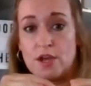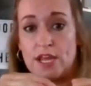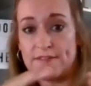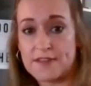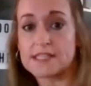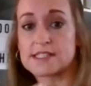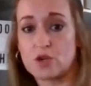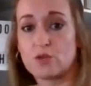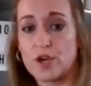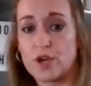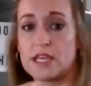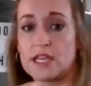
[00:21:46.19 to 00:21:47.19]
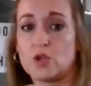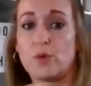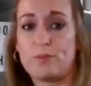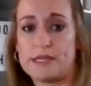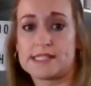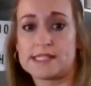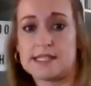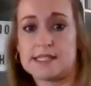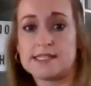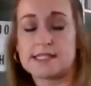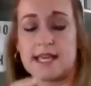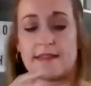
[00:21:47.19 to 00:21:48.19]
If they're still working in your business,